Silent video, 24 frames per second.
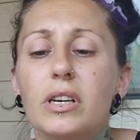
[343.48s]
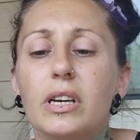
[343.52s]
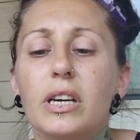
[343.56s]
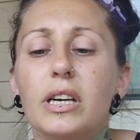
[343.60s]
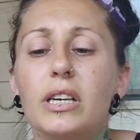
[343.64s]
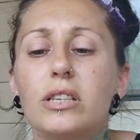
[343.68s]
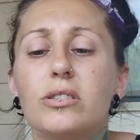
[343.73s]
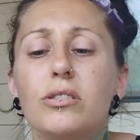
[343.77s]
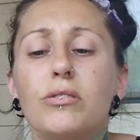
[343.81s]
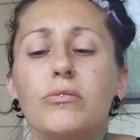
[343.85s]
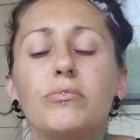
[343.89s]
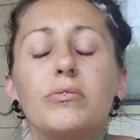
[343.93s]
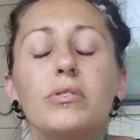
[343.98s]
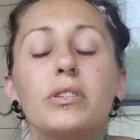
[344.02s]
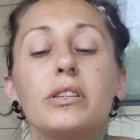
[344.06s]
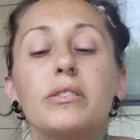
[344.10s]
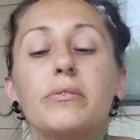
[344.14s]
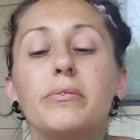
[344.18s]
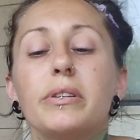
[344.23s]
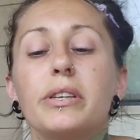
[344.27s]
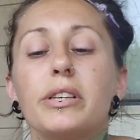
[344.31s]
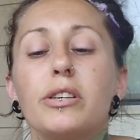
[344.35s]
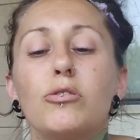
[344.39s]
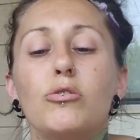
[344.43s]
It's a really,
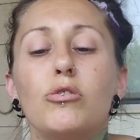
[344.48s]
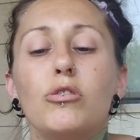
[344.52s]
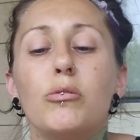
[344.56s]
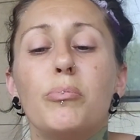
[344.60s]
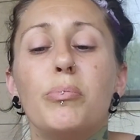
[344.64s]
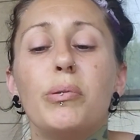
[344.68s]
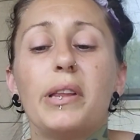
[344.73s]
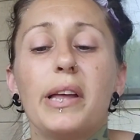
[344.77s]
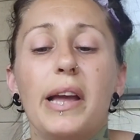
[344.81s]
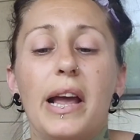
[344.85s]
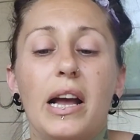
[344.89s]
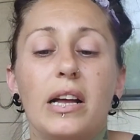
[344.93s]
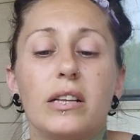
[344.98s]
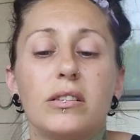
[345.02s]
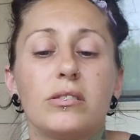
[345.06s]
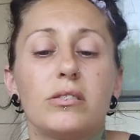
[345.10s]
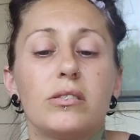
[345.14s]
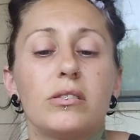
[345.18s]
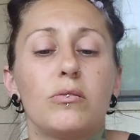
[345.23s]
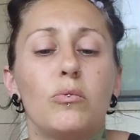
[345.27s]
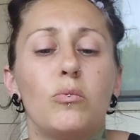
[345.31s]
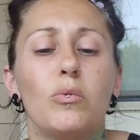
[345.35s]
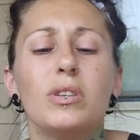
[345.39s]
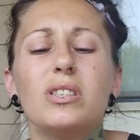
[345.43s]
really cool
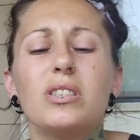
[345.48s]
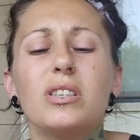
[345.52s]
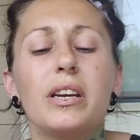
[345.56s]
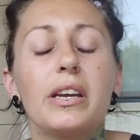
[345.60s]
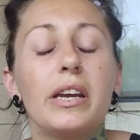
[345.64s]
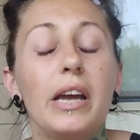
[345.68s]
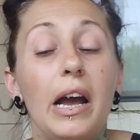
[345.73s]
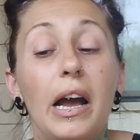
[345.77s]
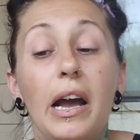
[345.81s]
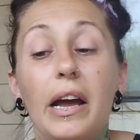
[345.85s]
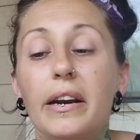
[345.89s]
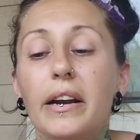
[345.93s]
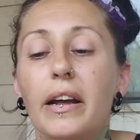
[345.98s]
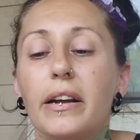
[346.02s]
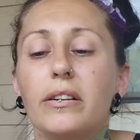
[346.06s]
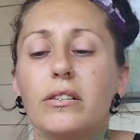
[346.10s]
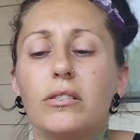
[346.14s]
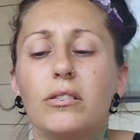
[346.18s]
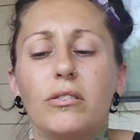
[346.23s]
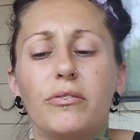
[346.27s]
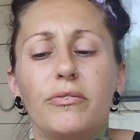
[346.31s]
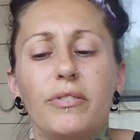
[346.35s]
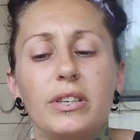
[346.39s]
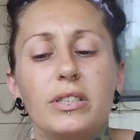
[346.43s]
plant. Once again, I
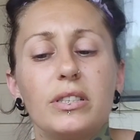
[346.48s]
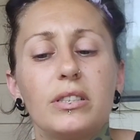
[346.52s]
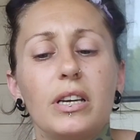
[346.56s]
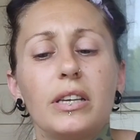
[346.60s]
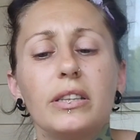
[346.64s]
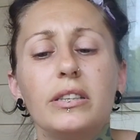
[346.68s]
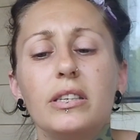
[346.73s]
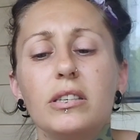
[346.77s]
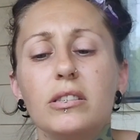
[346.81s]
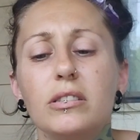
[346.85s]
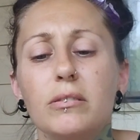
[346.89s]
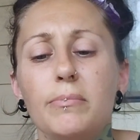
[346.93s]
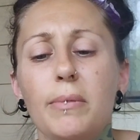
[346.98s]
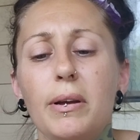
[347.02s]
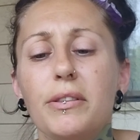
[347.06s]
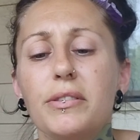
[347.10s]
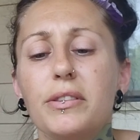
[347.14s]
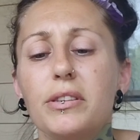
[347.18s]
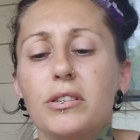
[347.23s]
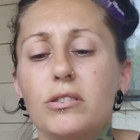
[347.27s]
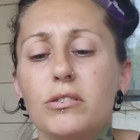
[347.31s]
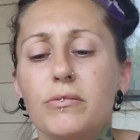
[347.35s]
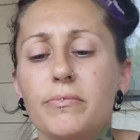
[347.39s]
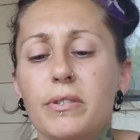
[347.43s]
don't know if I said this
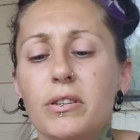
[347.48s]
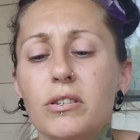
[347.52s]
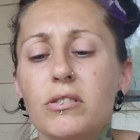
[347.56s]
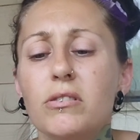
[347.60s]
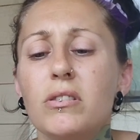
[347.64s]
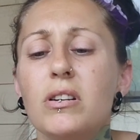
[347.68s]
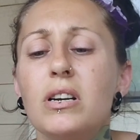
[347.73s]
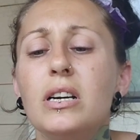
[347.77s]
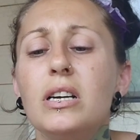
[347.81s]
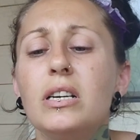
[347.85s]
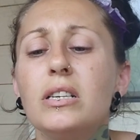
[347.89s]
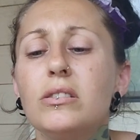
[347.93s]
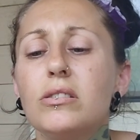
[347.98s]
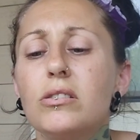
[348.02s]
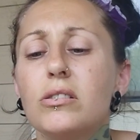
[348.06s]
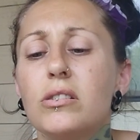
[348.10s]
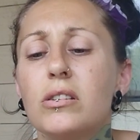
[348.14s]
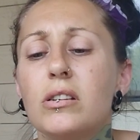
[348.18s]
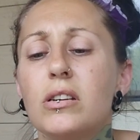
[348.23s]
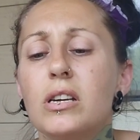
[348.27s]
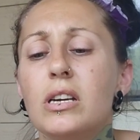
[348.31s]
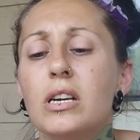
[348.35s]
about this one or not.